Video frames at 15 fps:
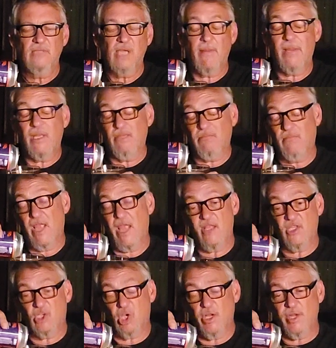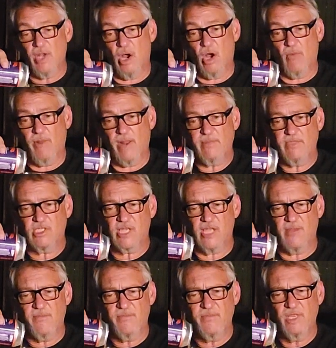I mean, head's good and all, but I'm just
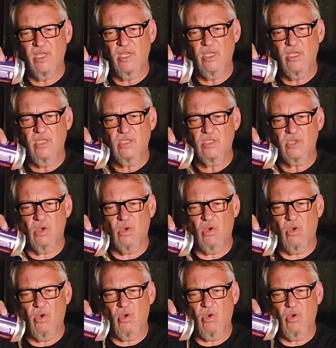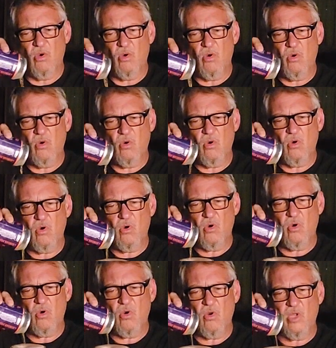saying.
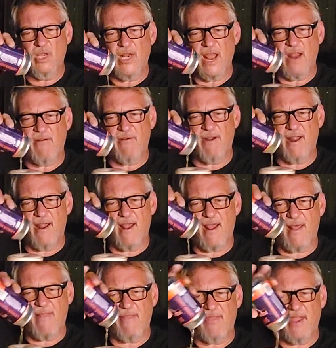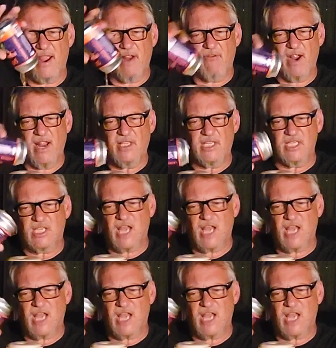Oh, look at that right there, right at the